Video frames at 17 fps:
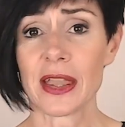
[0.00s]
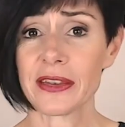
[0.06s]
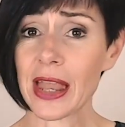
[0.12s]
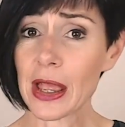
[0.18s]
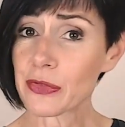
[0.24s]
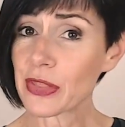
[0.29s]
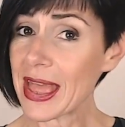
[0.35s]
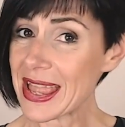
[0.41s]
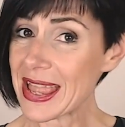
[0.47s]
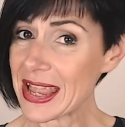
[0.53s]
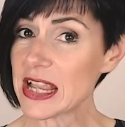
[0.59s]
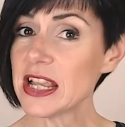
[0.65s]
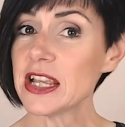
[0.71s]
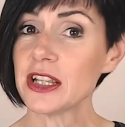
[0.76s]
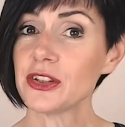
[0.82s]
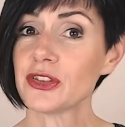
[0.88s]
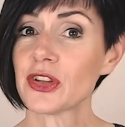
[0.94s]
Now, there
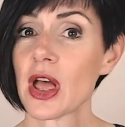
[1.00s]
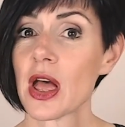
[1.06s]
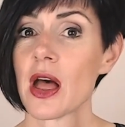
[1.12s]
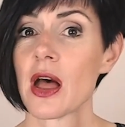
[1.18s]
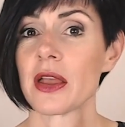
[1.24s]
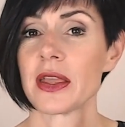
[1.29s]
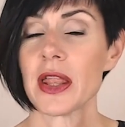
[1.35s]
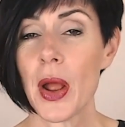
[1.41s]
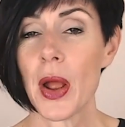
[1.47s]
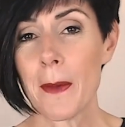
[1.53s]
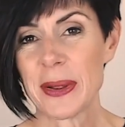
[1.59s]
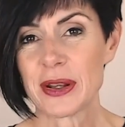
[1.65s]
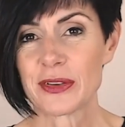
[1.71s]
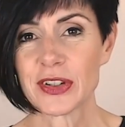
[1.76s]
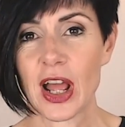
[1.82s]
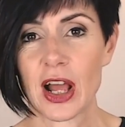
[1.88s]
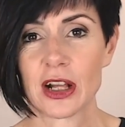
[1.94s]
is a
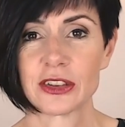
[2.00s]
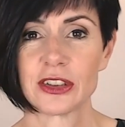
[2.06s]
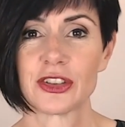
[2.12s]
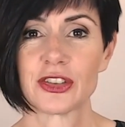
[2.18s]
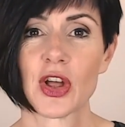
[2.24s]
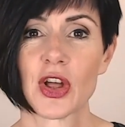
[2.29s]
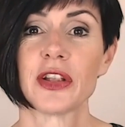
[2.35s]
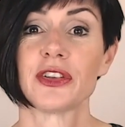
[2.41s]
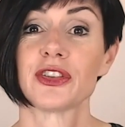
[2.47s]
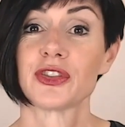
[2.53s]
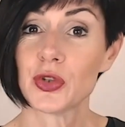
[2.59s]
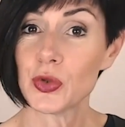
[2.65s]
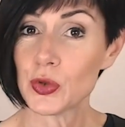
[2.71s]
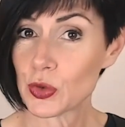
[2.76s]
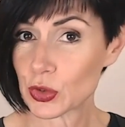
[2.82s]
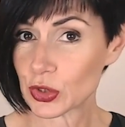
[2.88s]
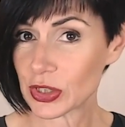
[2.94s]
bit of an art and a science
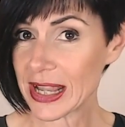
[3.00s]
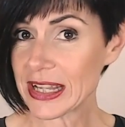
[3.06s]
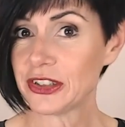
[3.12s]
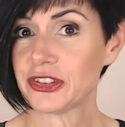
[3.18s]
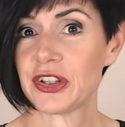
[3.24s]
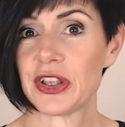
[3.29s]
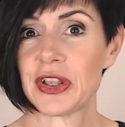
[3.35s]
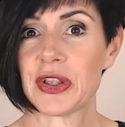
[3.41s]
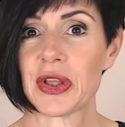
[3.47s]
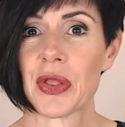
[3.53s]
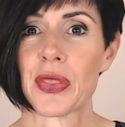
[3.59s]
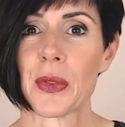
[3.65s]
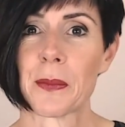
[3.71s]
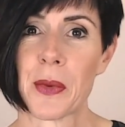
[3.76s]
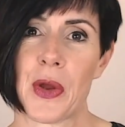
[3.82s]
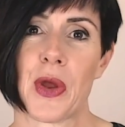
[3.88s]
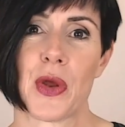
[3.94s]
to creating
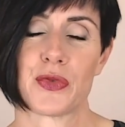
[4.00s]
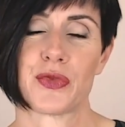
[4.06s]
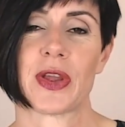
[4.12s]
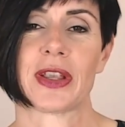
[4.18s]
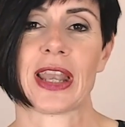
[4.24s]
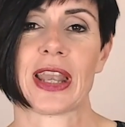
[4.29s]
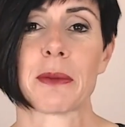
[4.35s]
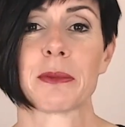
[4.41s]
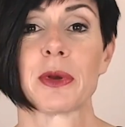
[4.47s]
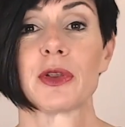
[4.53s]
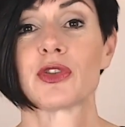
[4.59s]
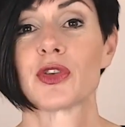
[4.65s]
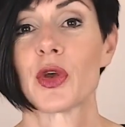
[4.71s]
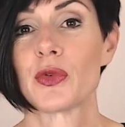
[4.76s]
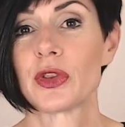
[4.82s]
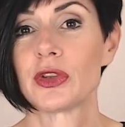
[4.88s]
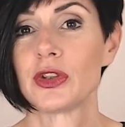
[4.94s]
the perfect nap
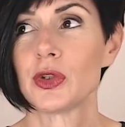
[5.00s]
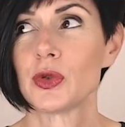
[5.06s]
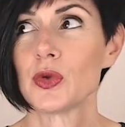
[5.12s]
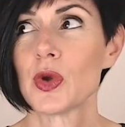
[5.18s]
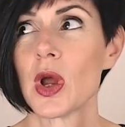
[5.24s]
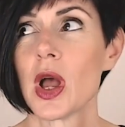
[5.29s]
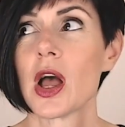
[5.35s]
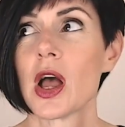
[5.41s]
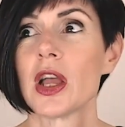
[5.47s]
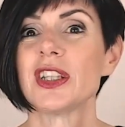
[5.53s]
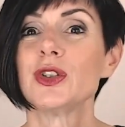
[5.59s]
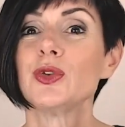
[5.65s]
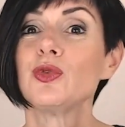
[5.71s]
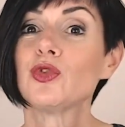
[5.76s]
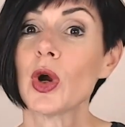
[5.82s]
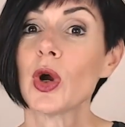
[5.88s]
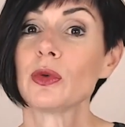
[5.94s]
so that you
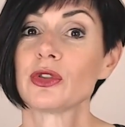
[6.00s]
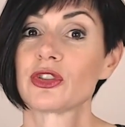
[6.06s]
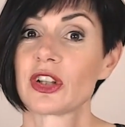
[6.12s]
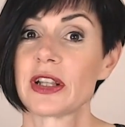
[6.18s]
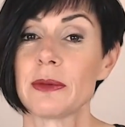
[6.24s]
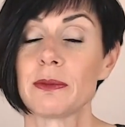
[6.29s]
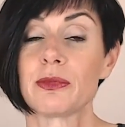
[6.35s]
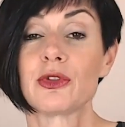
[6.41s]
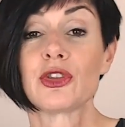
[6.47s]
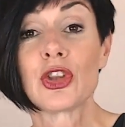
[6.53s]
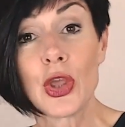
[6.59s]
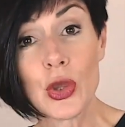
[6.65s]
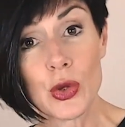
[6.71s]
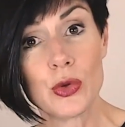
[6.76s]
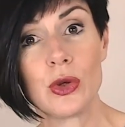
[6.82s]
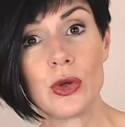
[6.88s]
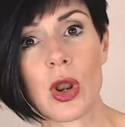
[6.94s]
don't sleep
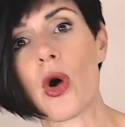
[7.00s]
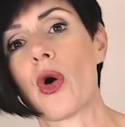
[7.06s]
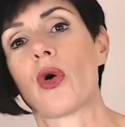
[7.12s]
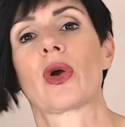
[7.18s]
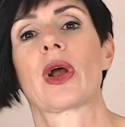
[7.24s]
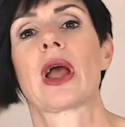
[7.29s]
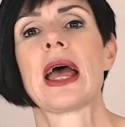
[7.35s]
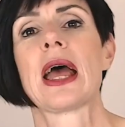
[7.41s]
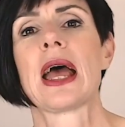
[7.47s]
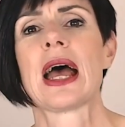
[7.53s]
too long,